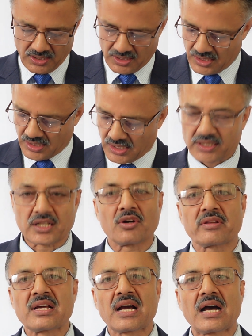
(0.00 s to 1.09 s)
The
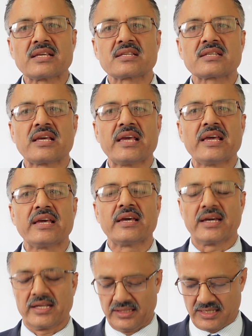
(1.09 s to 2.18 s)
good thing I see
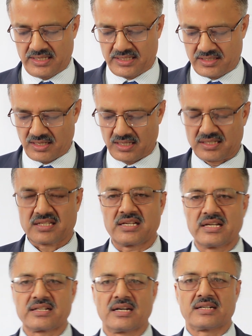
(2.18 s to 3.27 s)
in this answer
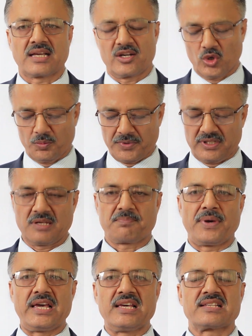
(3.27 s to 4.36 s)
sheet as I open the
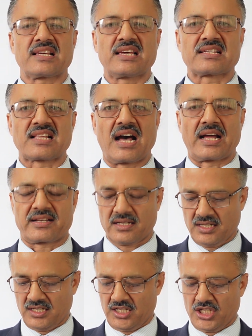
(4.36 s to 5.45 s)
page is that
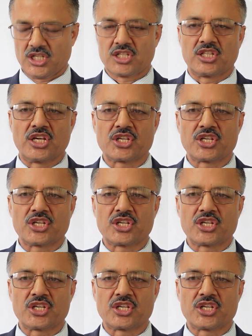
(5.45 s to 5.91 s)
the